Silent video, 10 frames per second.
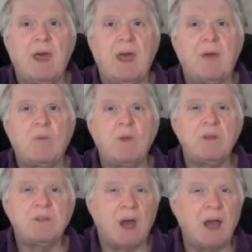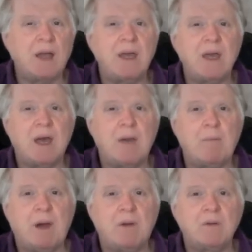And when you're talking
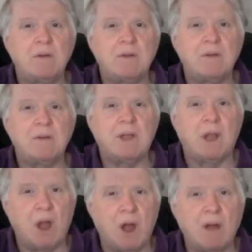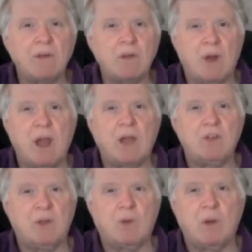about the law of
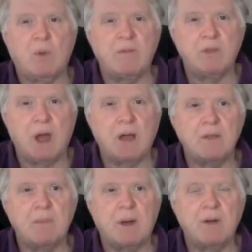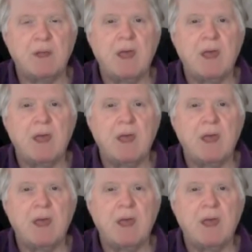attraction, what we've talked about,